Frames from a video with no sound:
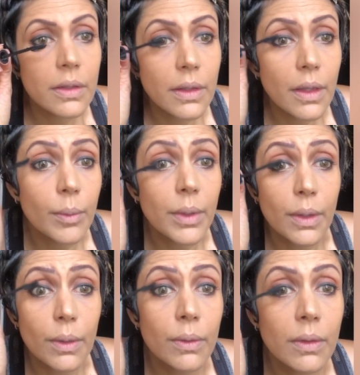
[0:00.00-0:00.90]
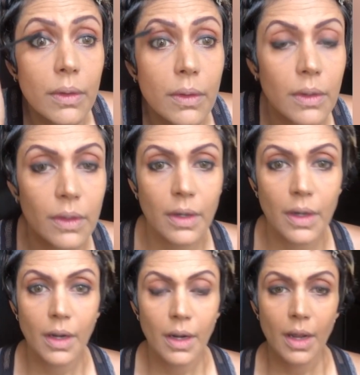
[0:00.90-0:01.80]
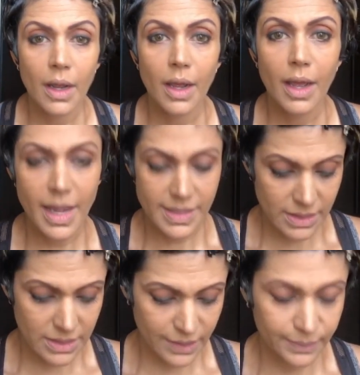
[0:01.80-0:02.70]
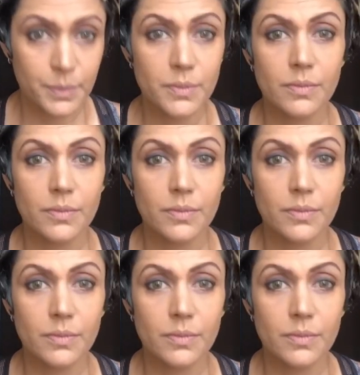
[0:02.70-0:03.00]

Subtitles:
there we go. Eyes are done.